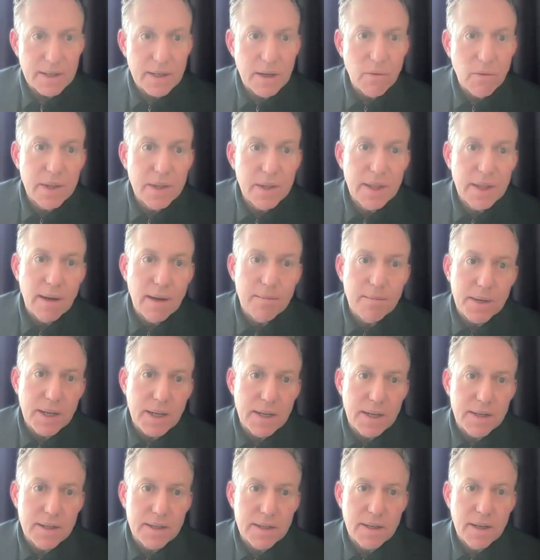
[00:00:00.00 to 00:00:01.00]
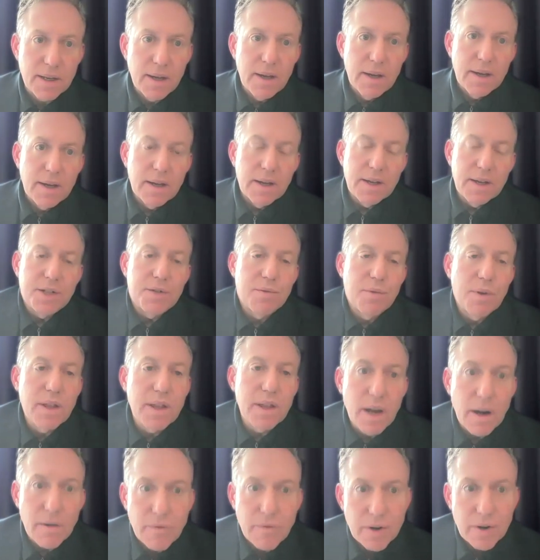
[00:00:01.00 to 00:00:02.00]
And what that means is really
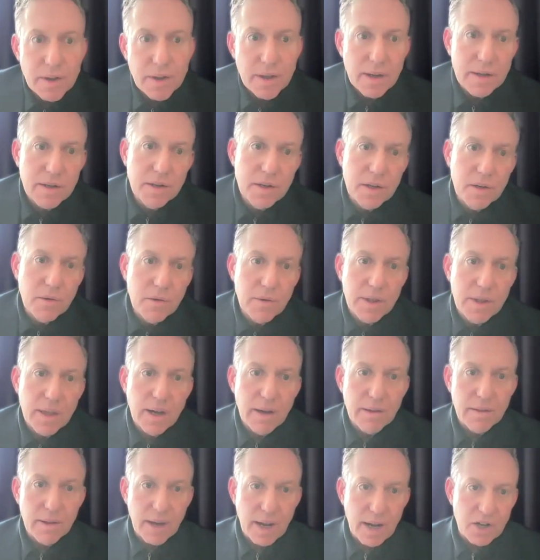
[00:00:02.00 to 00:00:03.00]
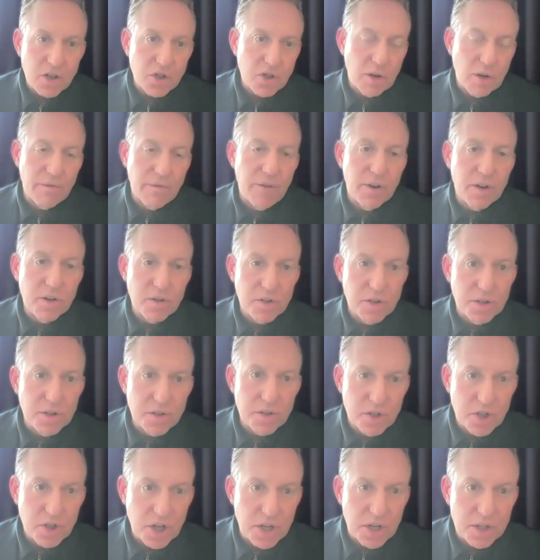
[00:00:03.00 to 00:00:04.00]
everything to do with how the HR function's
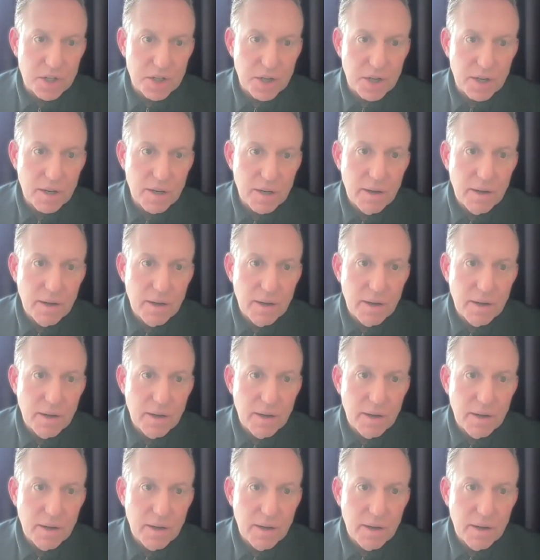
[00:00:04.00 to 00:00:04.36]
changing